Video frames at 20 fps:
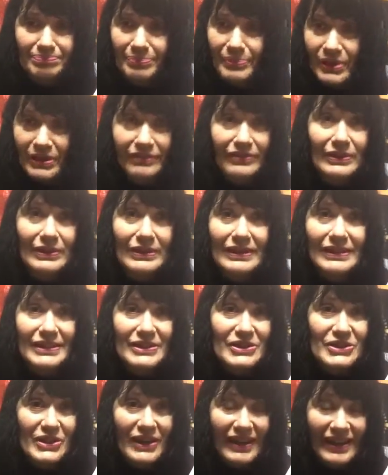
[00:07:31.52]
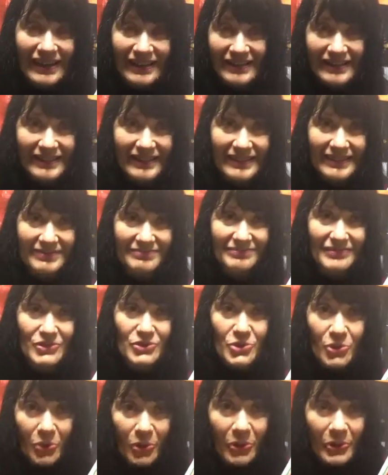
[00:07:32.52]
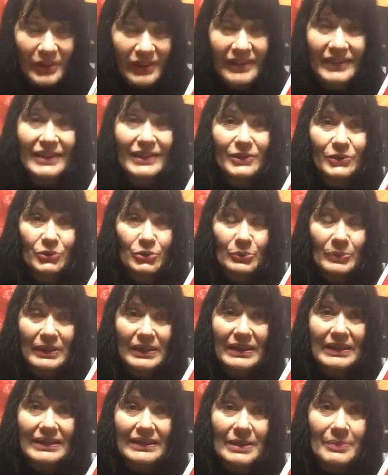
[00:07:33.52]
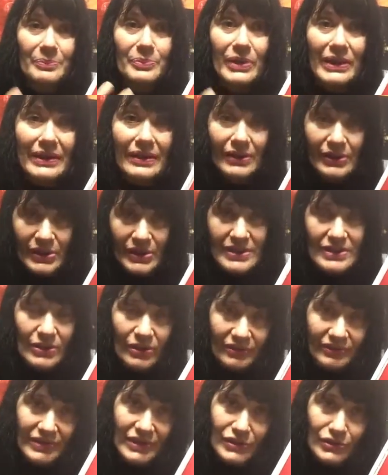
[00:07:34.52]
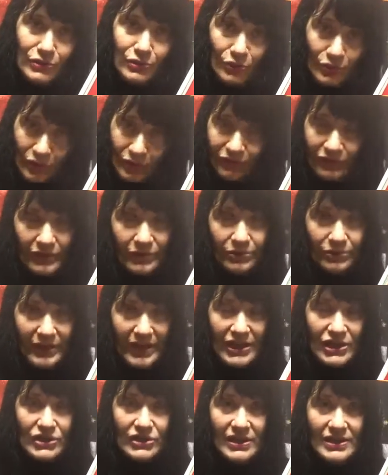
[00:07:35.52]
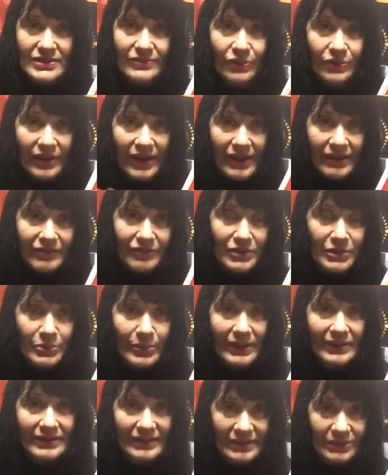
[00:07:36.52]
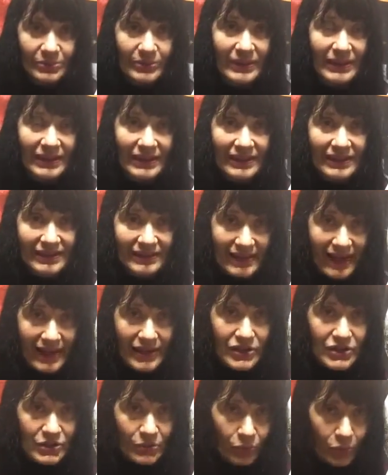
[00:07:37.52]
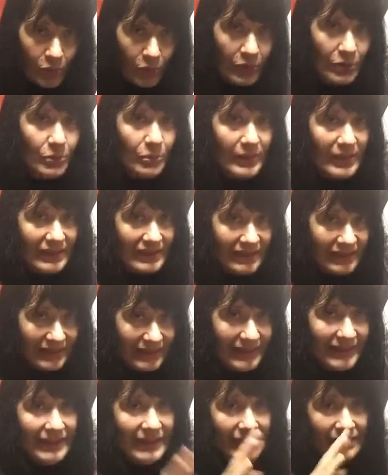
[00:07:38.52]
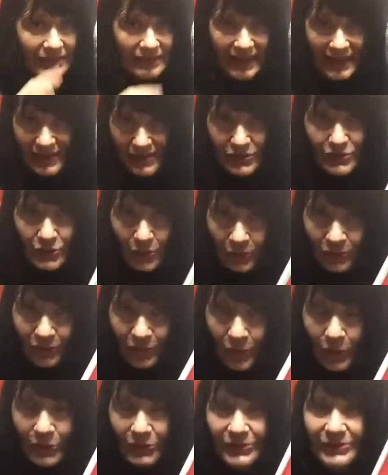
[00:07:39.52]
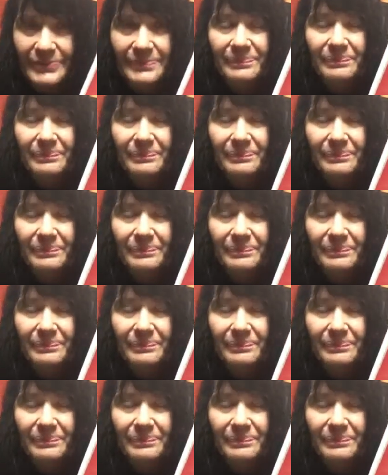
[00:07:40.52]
privilege and joy to be the bringers of these new configurations for everyone that we touch, work with, heal, and so forth.